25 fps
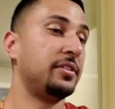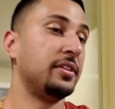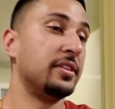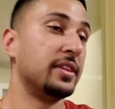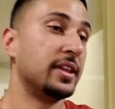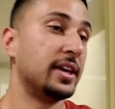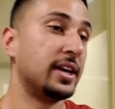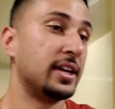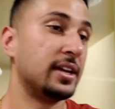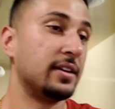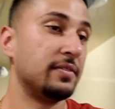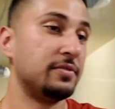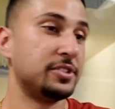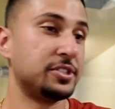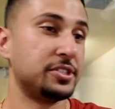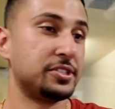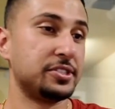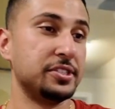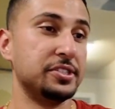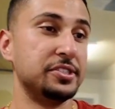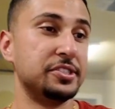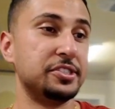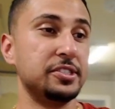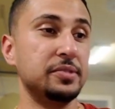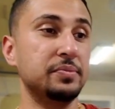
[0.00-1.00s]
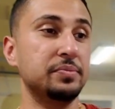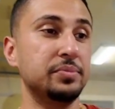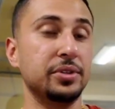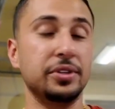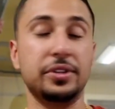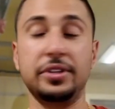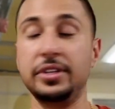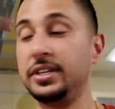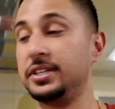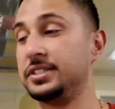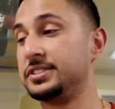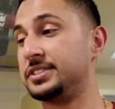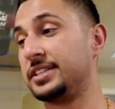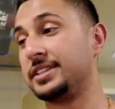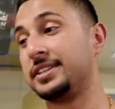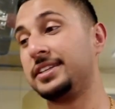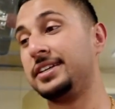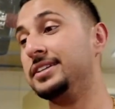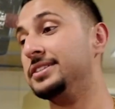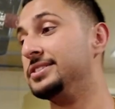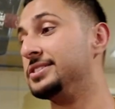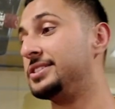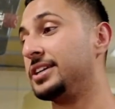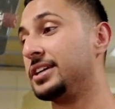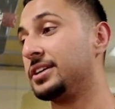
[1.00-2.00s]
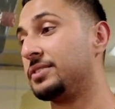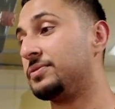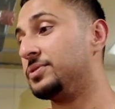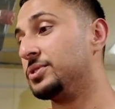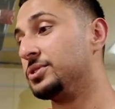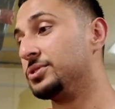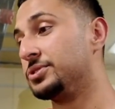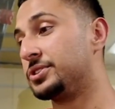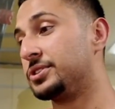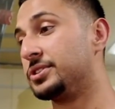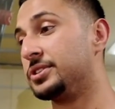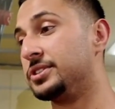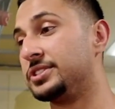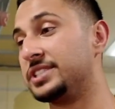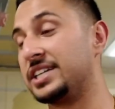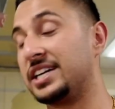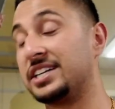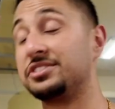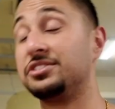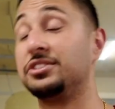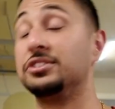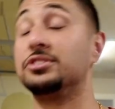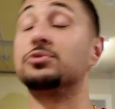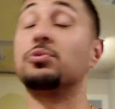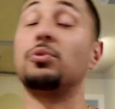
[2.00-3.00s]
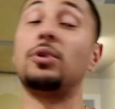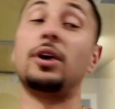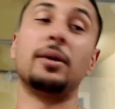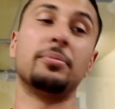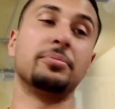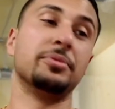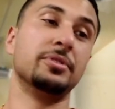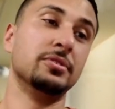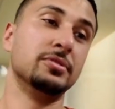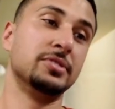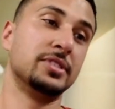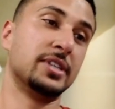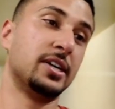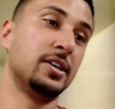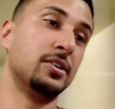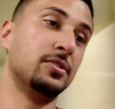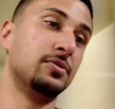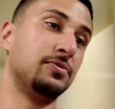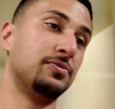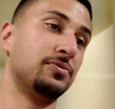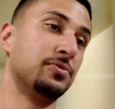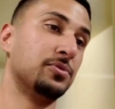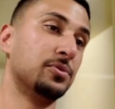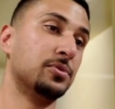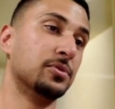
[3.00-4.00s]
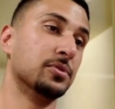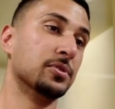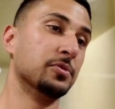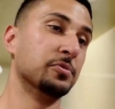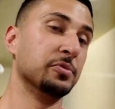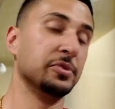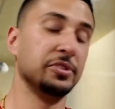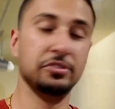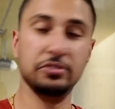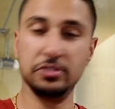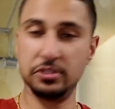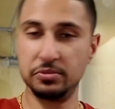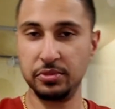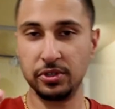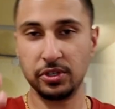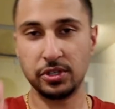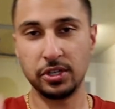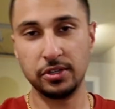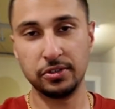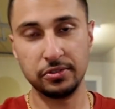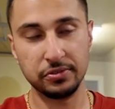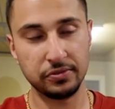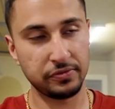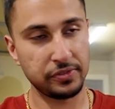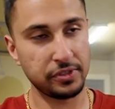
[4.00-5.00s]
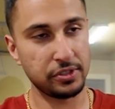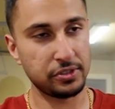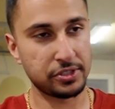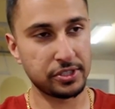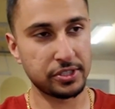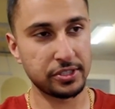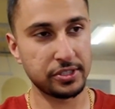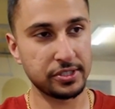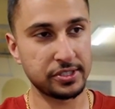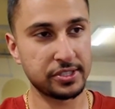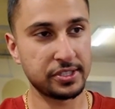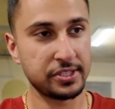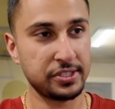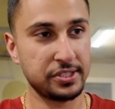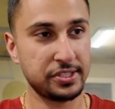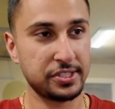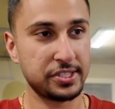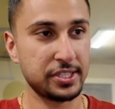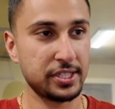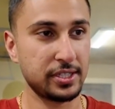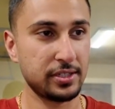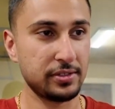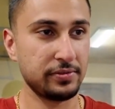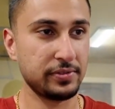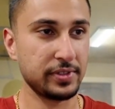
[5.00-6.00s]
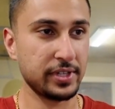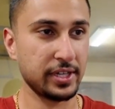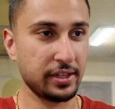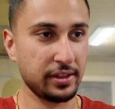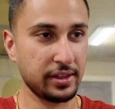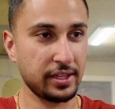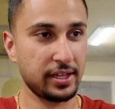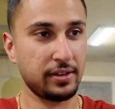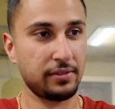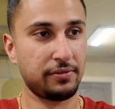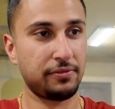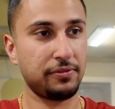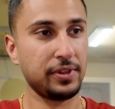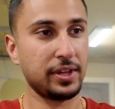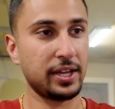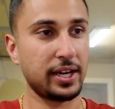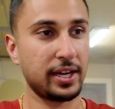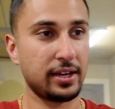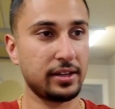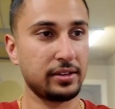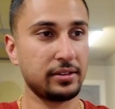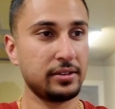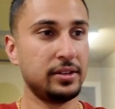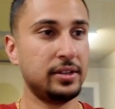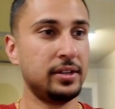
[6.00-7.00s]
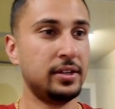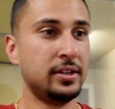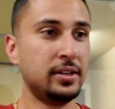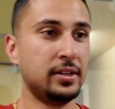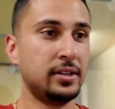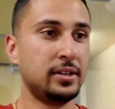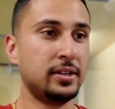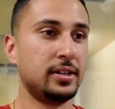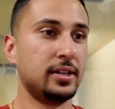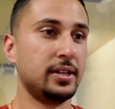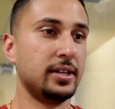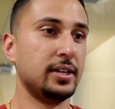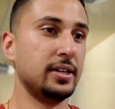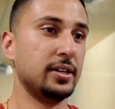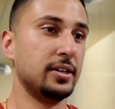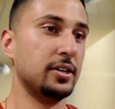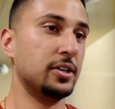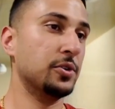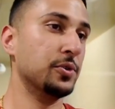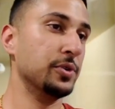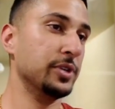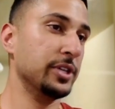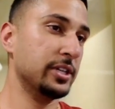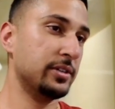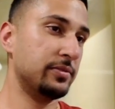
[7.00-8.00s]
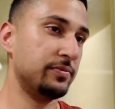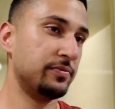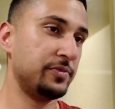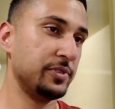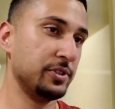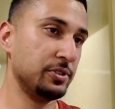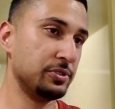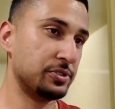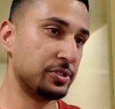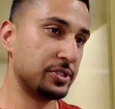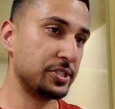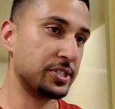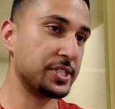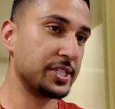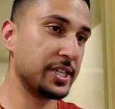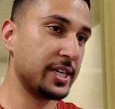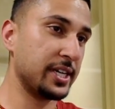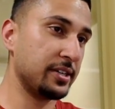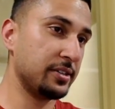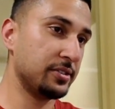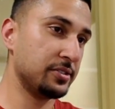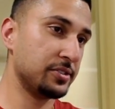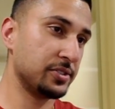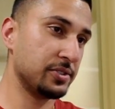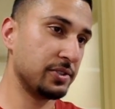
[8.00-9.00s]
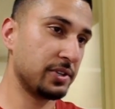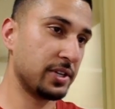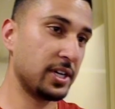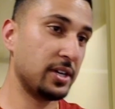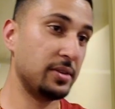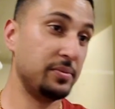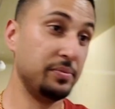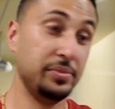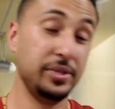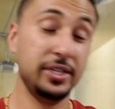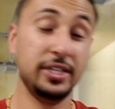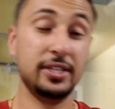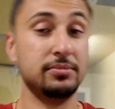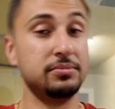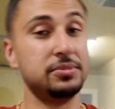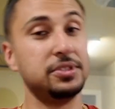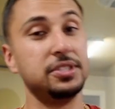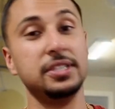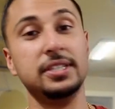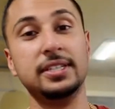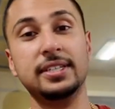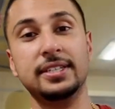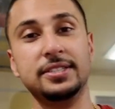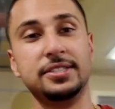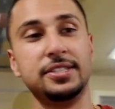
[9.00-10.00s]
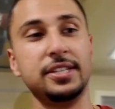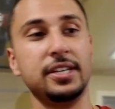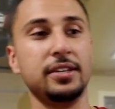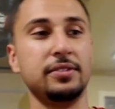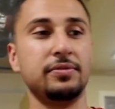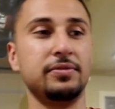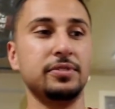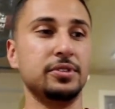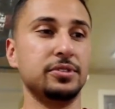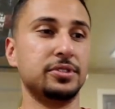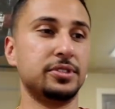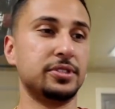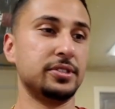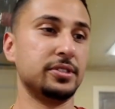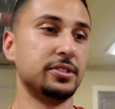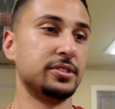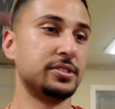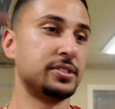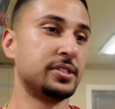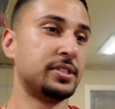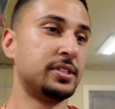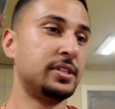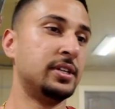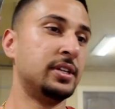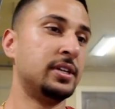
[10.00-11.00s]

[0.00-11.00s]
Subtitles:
than that, I've just done simple things like the intake filters. I actually swapped those out for reusable cone filters instead of like that flat OEM filter style. So I got BMC intake filters.